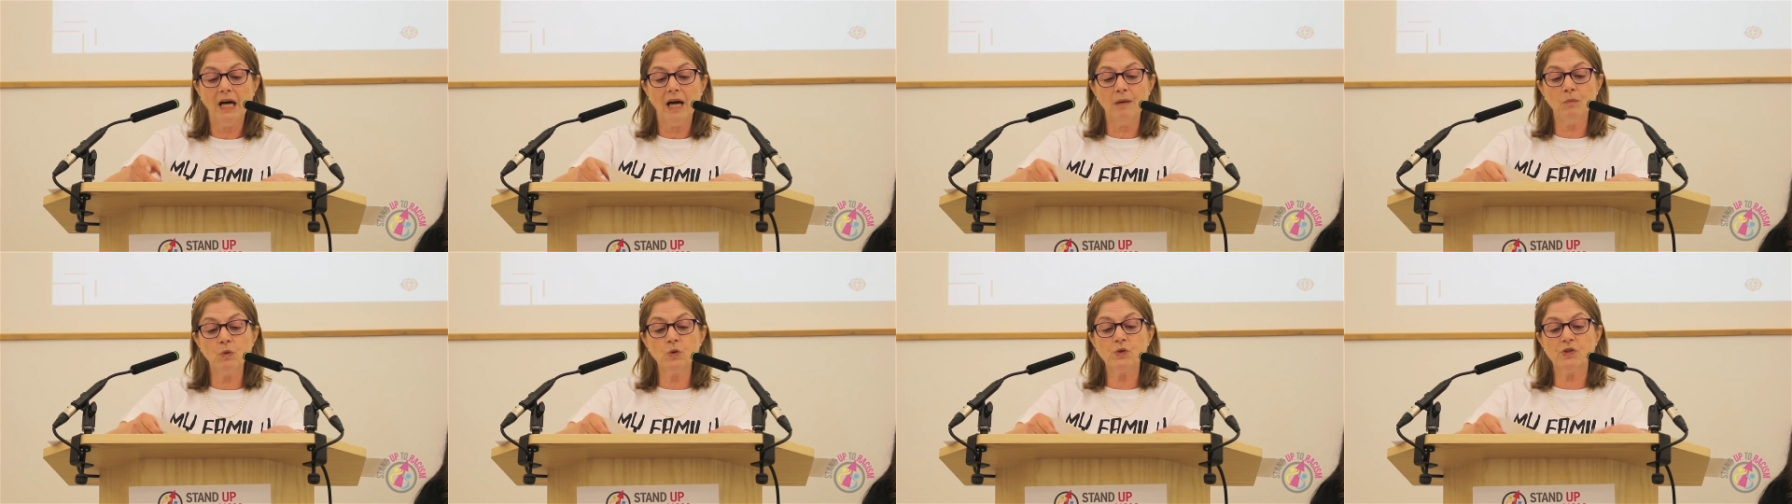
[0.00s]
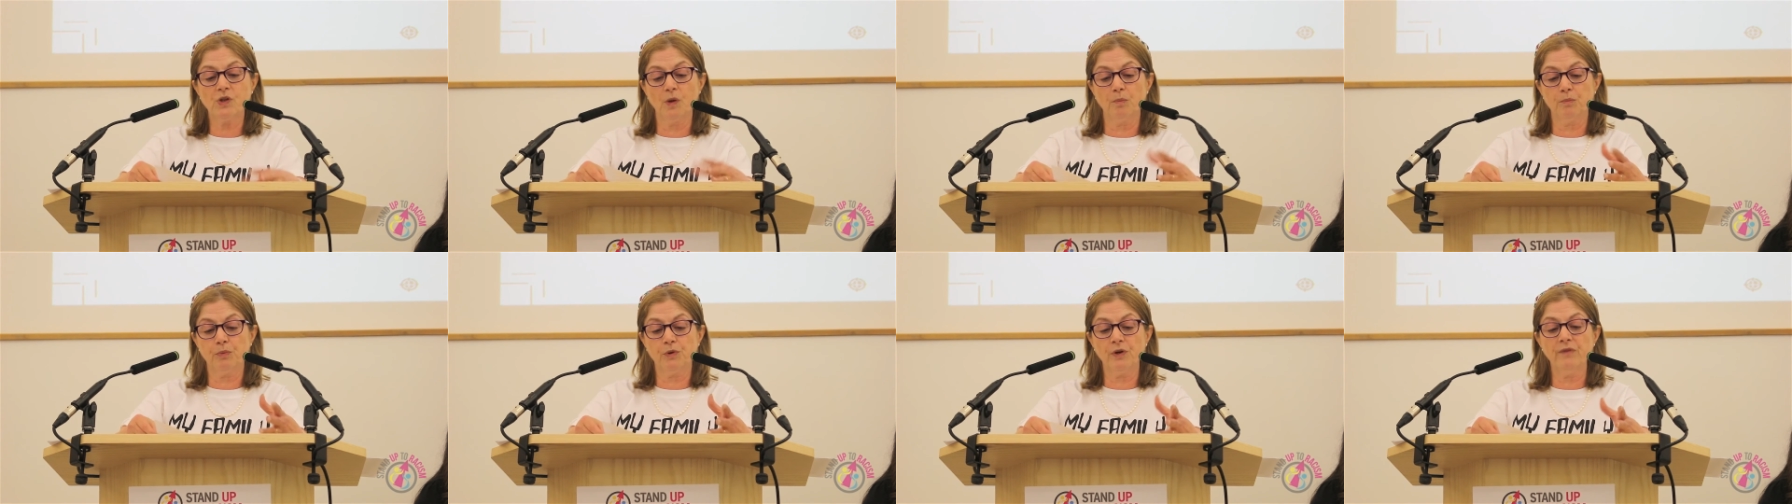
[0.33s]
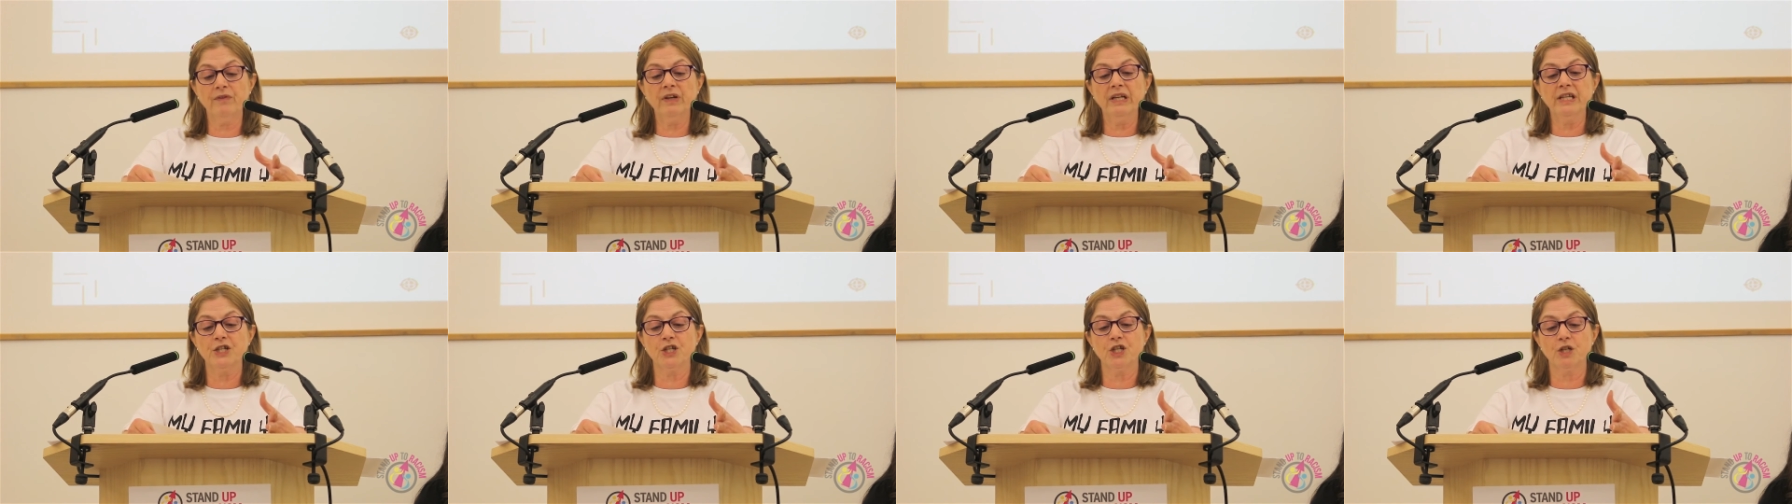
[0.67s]
I'm also
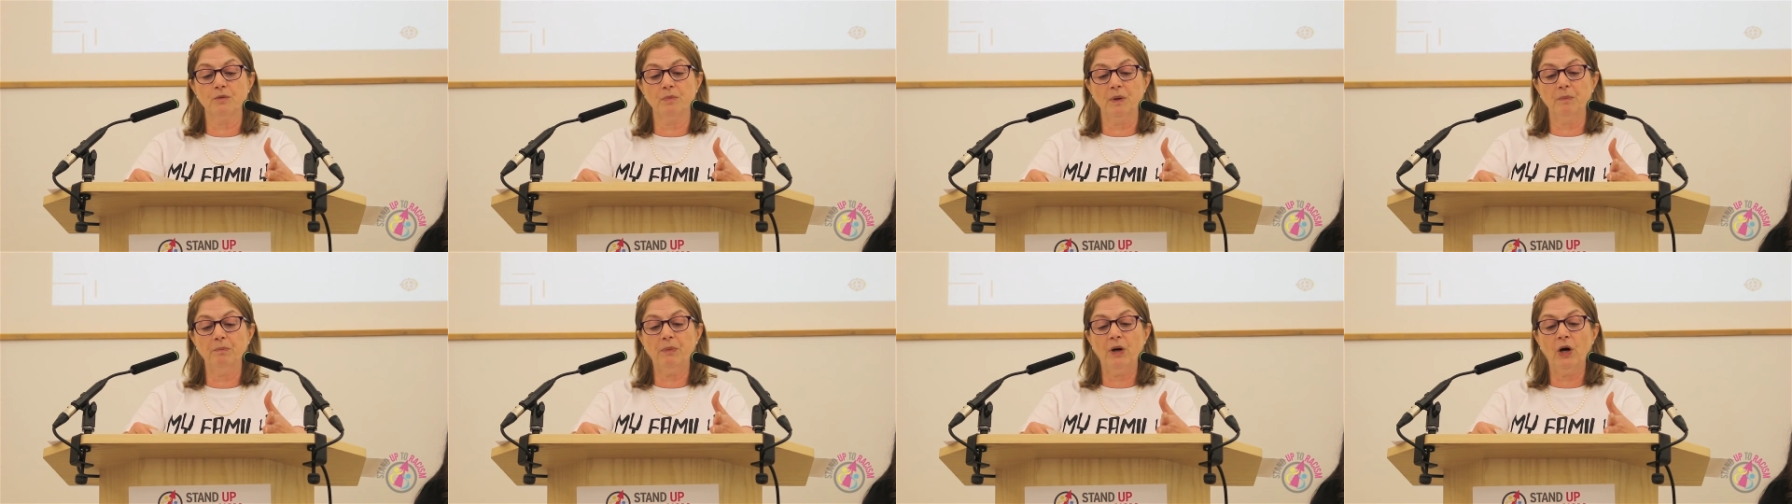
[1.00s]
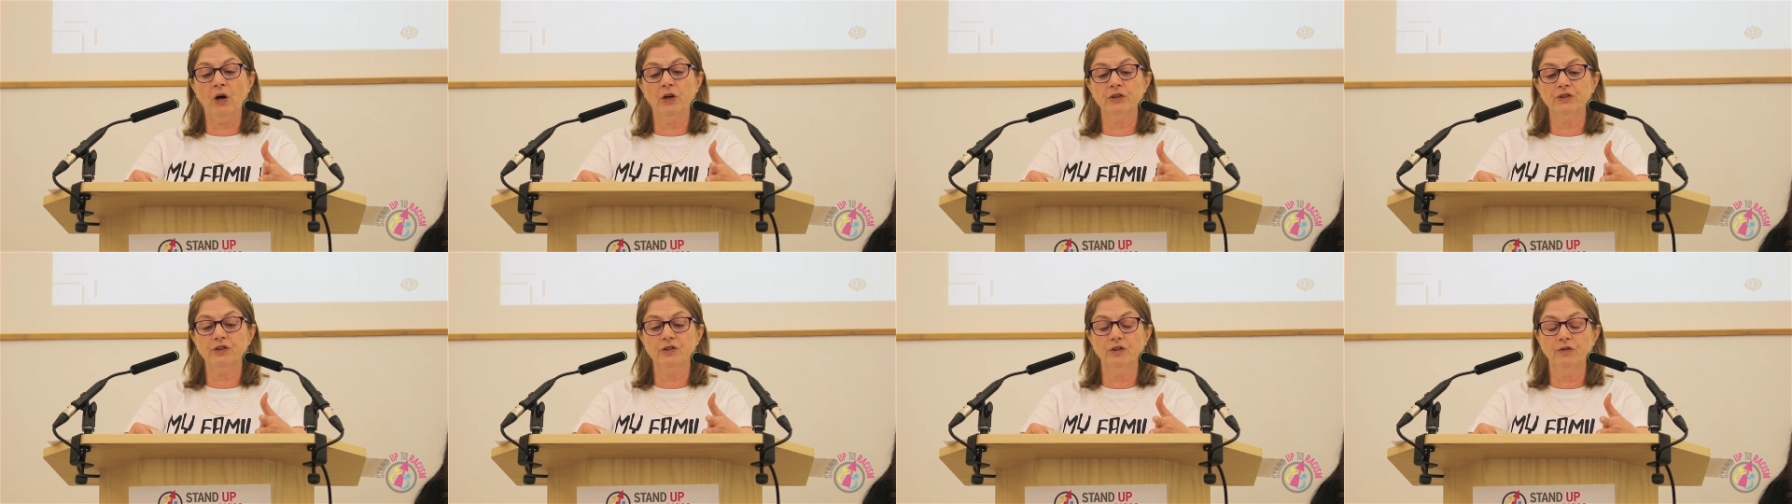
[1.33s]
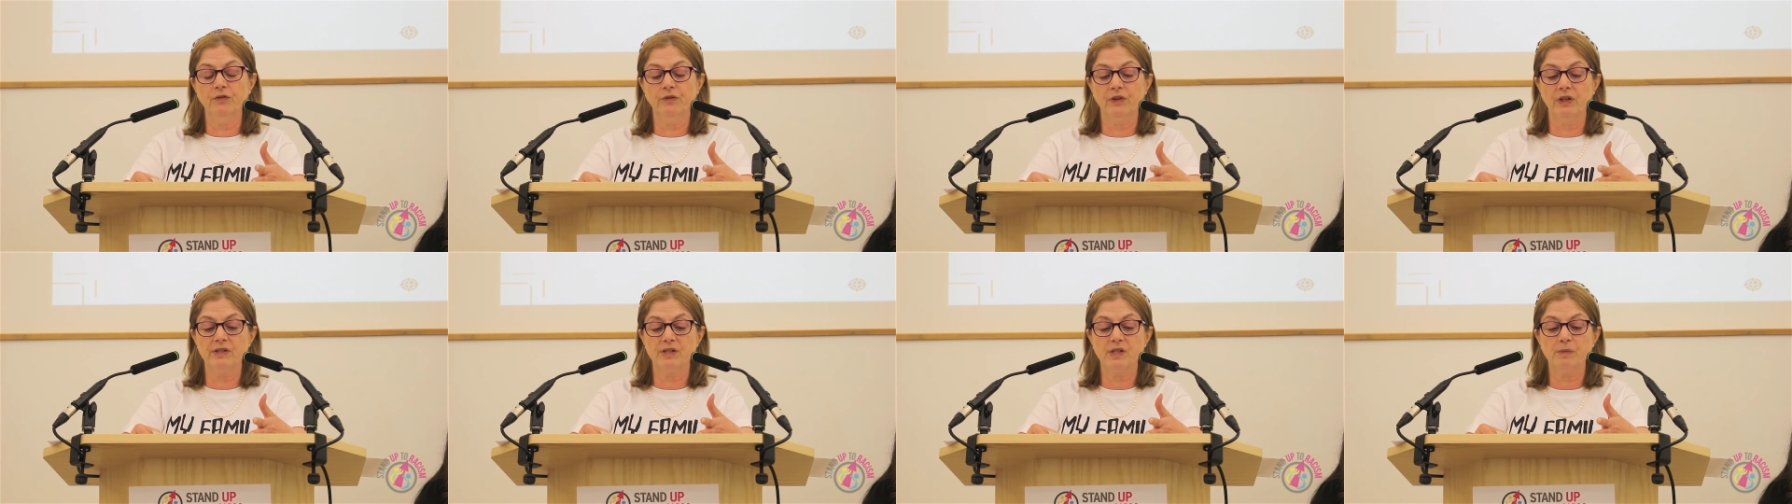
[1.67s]
privileged to be part
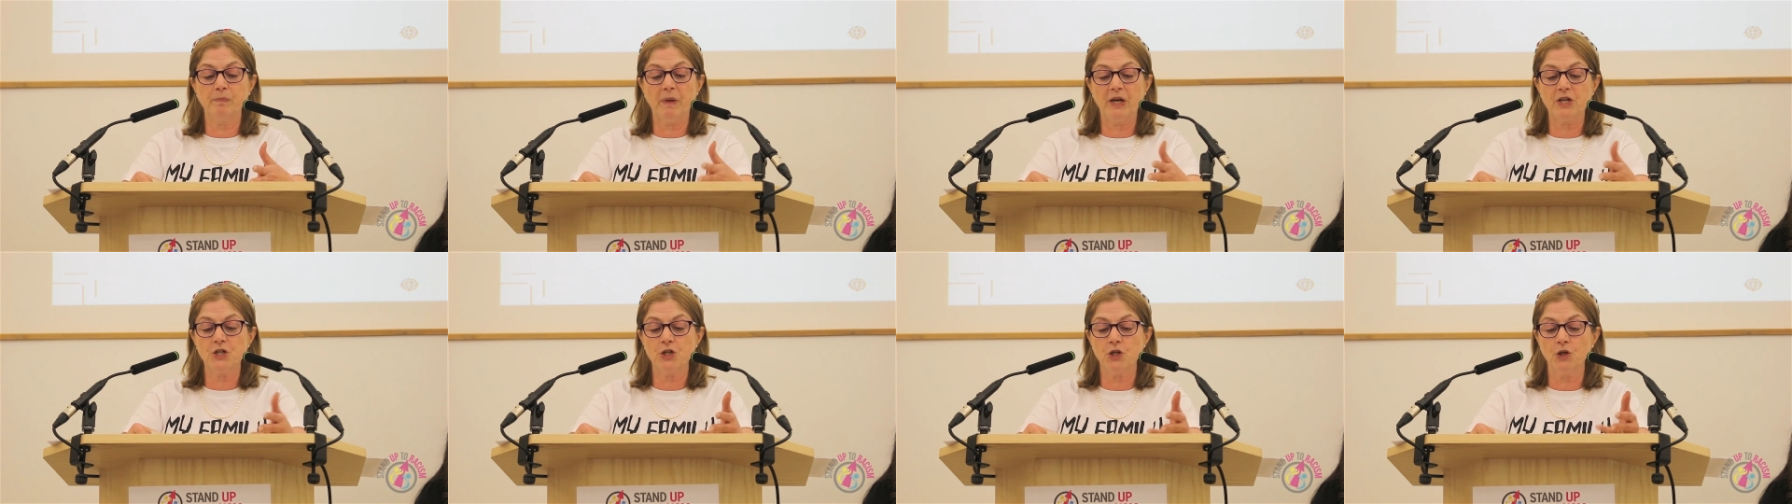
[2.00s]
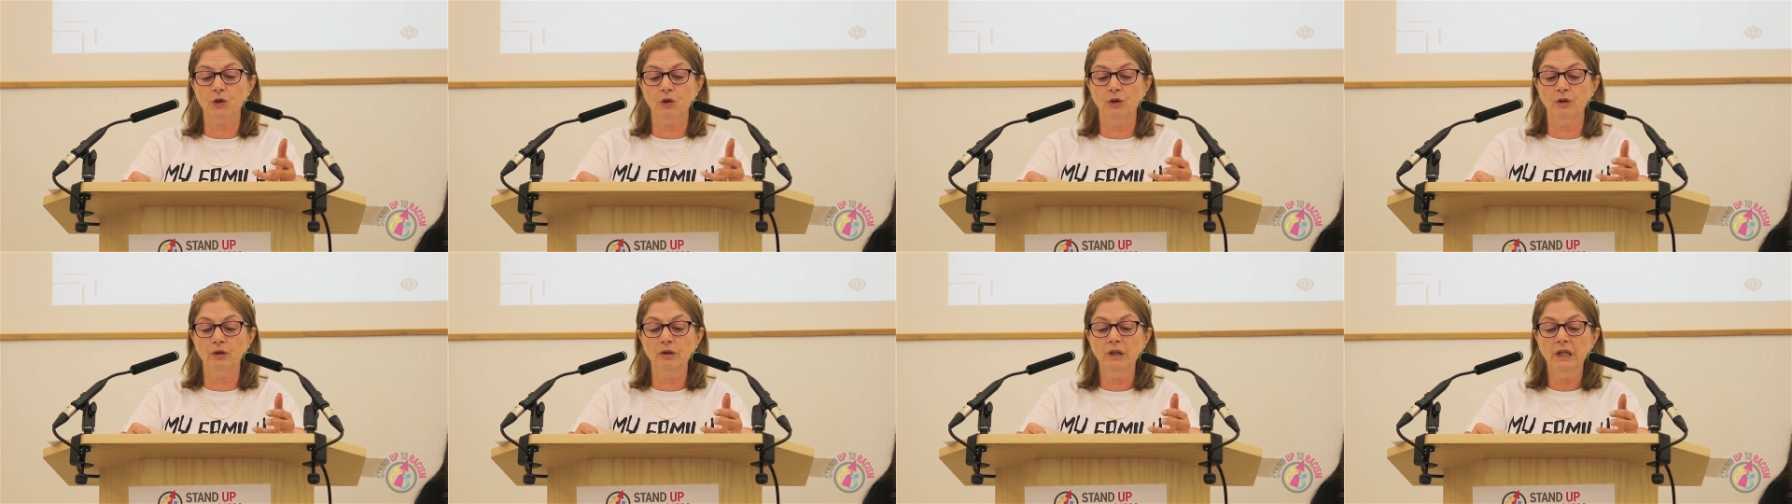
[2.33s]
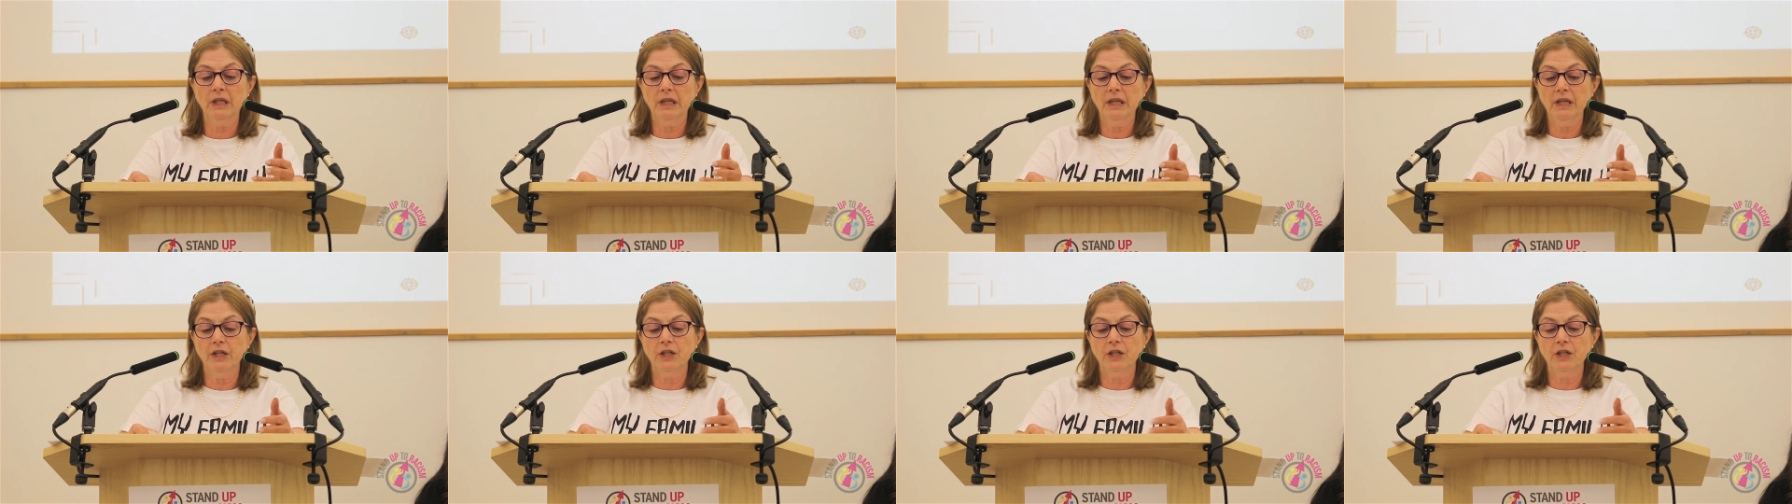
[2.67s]
of a special